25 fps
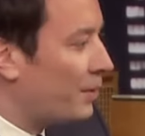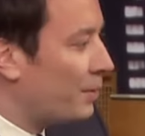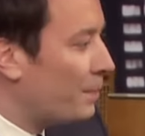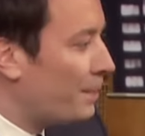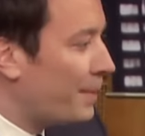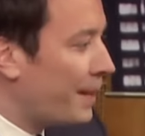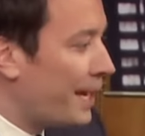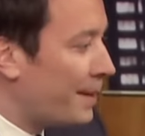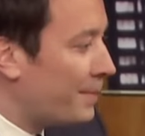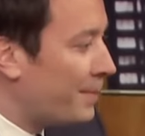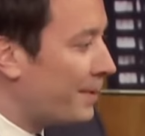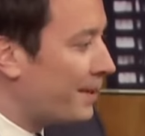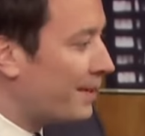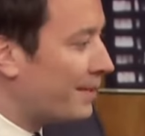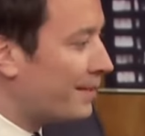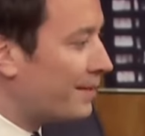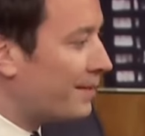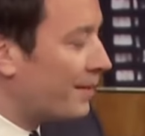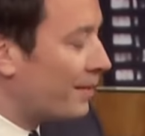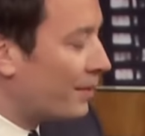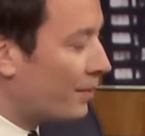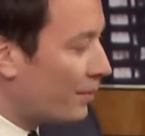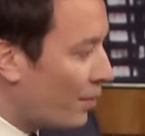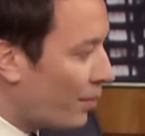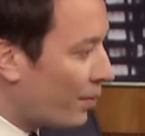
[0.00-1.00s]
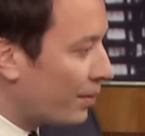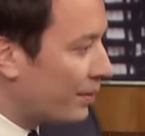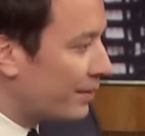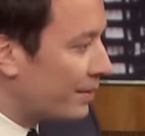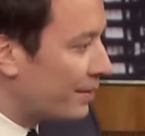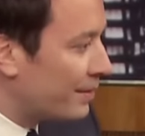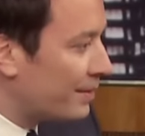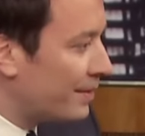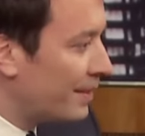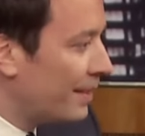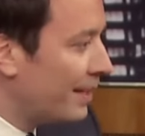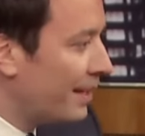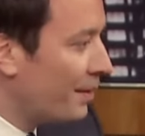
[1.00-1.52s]
her journey into the
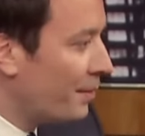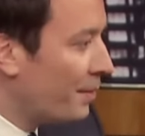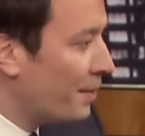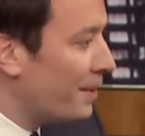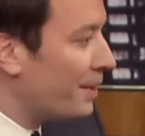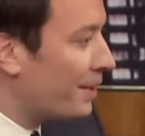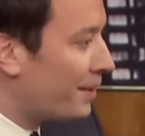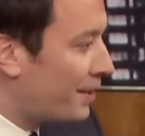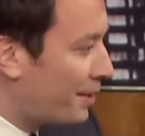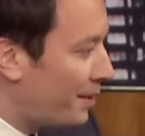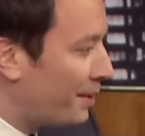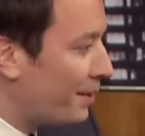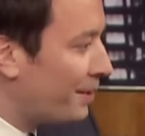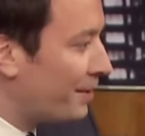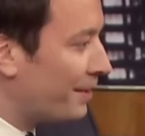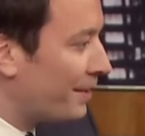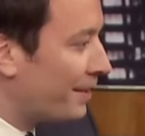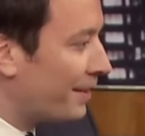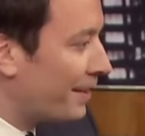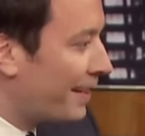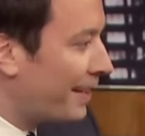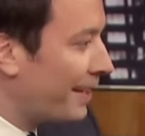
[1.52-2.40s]
spotlight as an